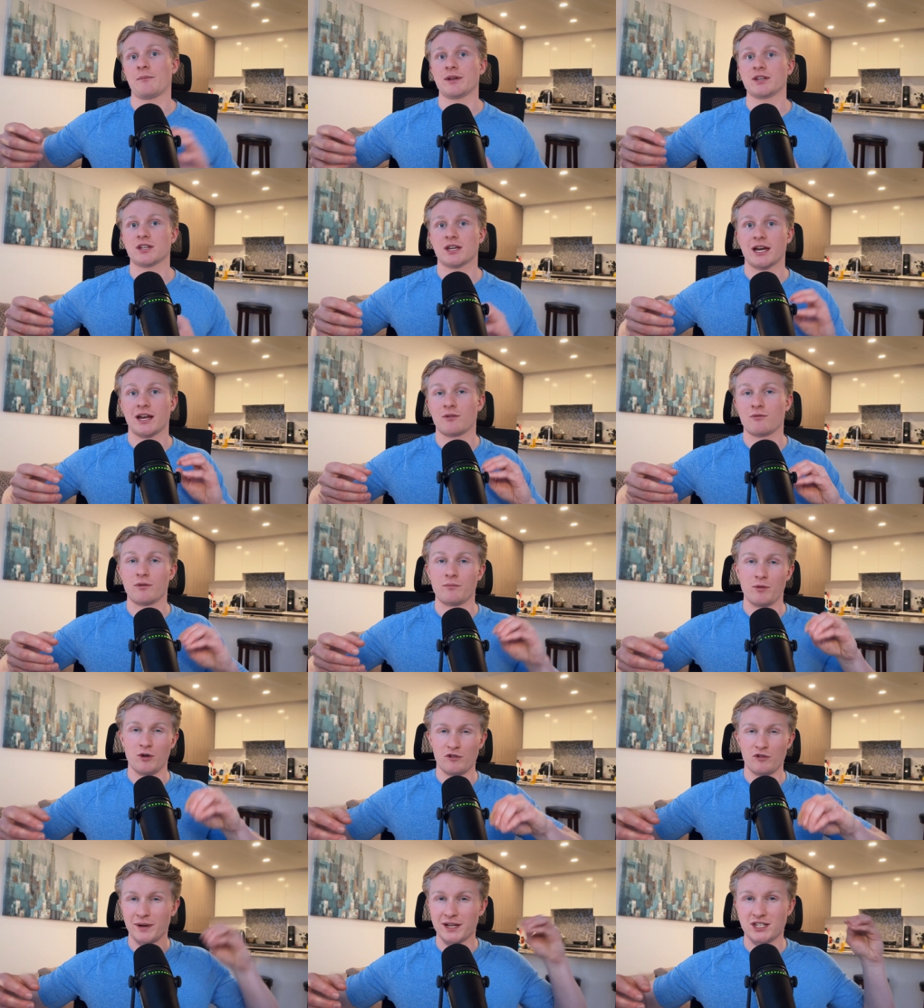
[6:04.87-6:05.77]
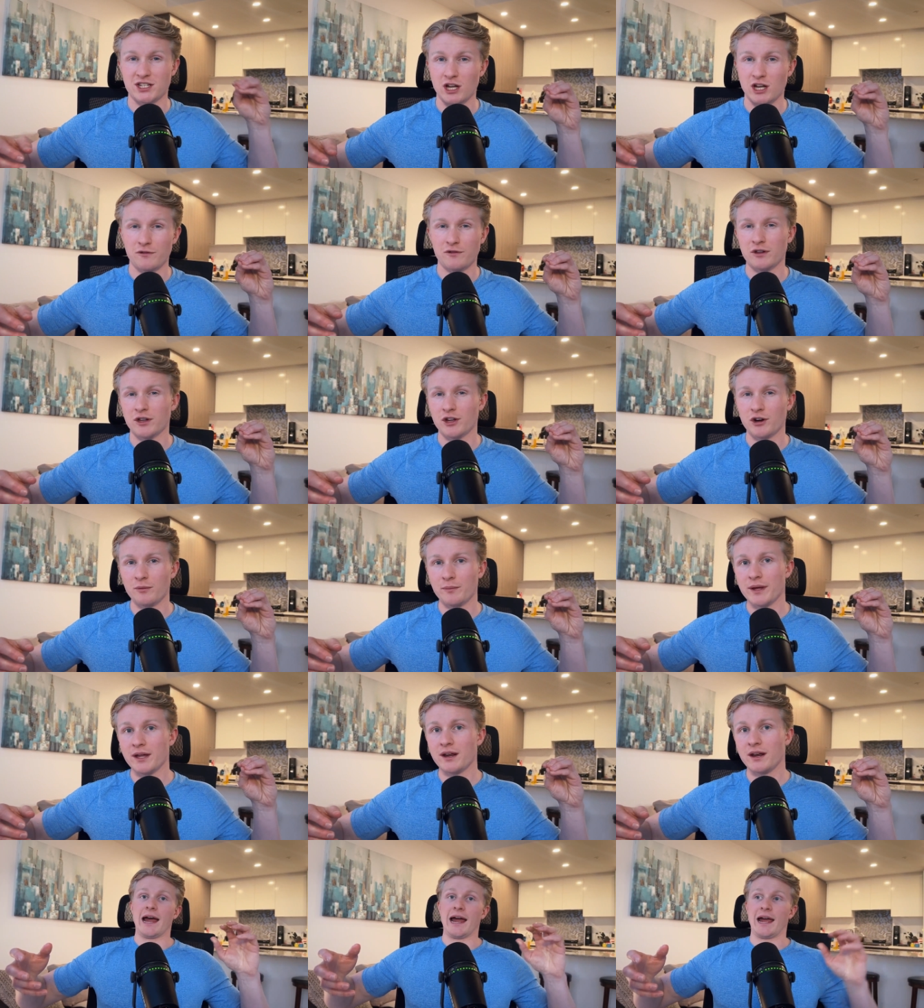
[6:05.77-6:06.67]
me to kind of remove myself a little
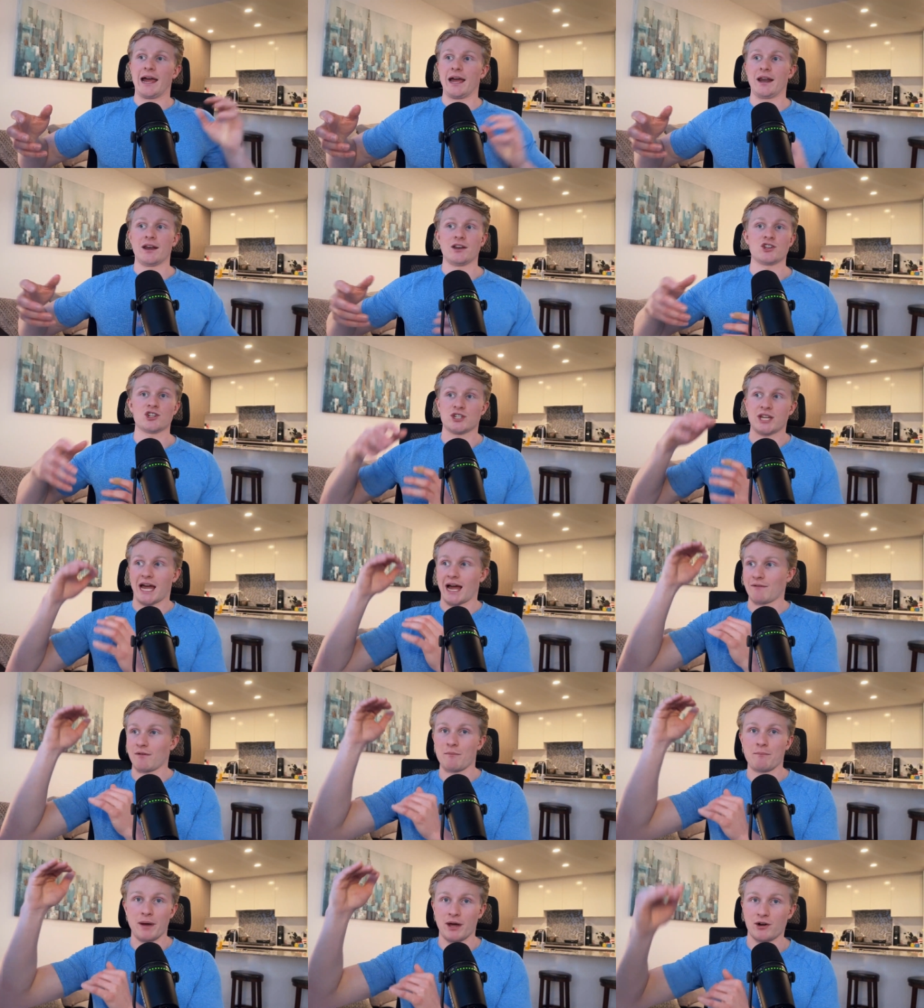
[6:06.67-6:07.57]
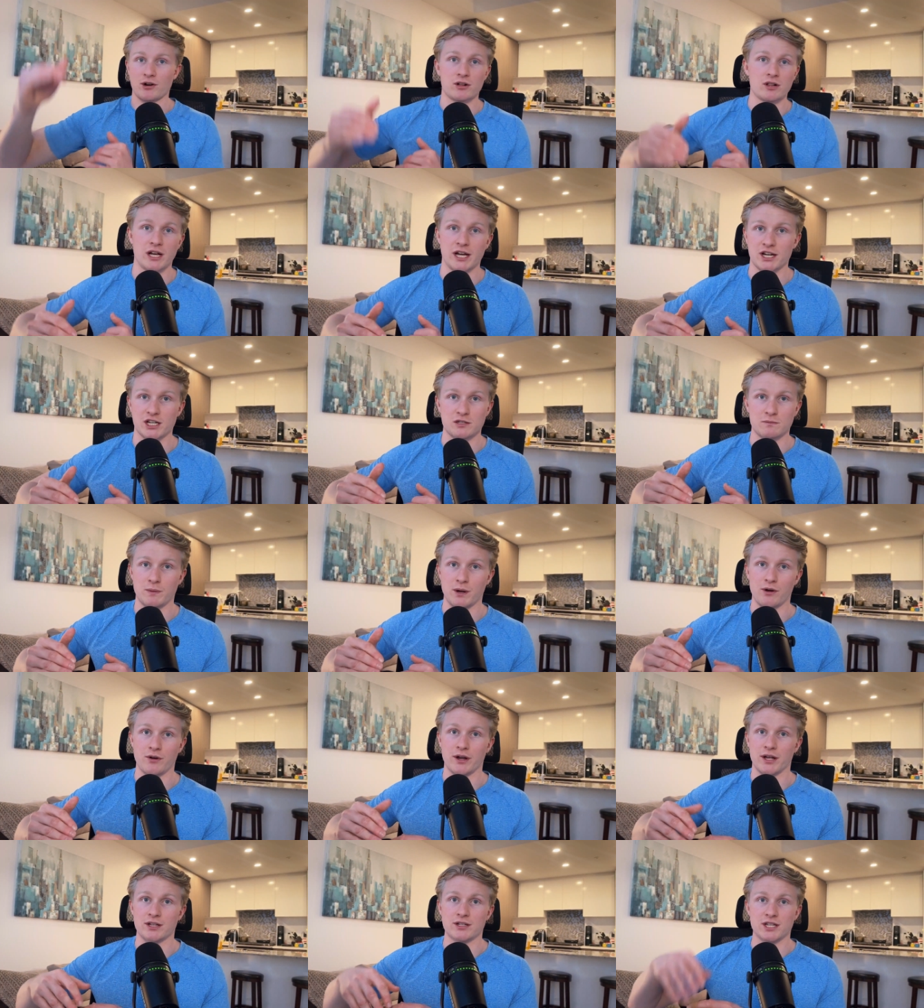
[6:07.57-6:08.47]
bit and just have a better client
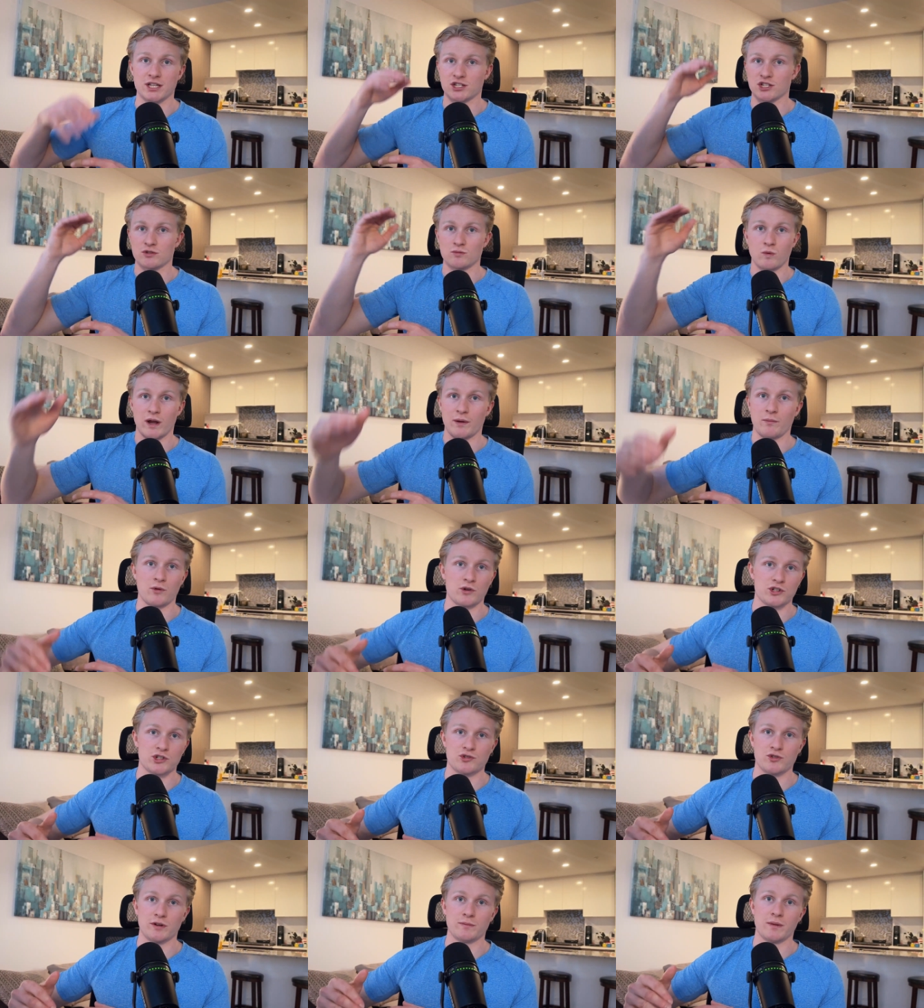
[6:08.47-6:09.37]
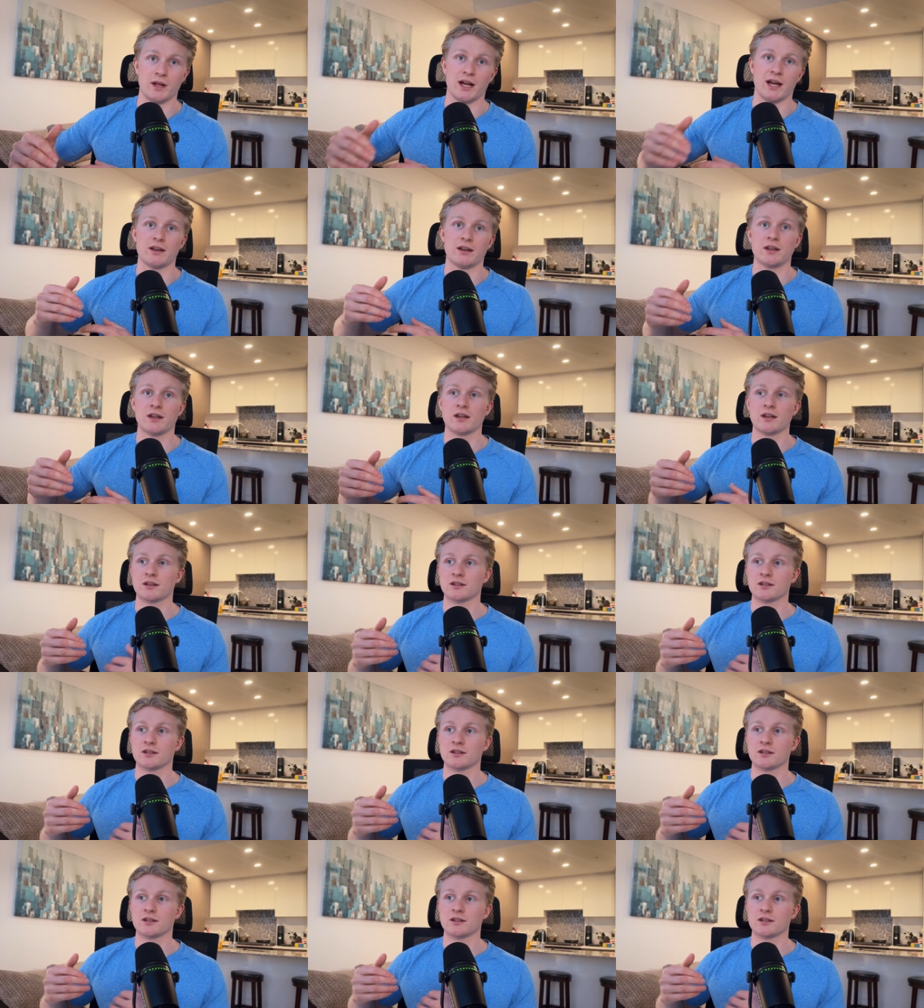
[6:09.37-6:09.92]
experience that's just way more streamlined.